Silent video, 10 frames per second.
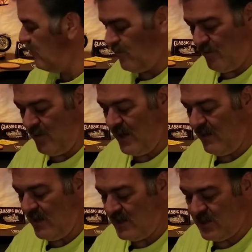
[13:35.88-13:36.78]
Pretty
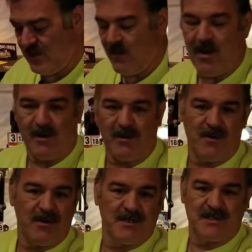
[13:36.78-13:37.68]
much the
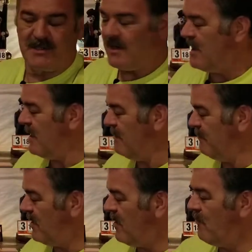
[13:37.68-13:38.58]
marketer's
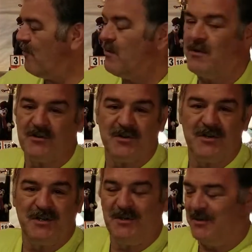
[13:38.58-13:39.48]
contribution
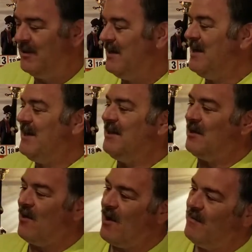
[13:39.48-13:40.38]
to the
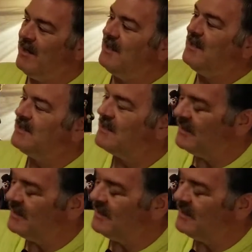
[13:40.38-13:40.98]
garment. So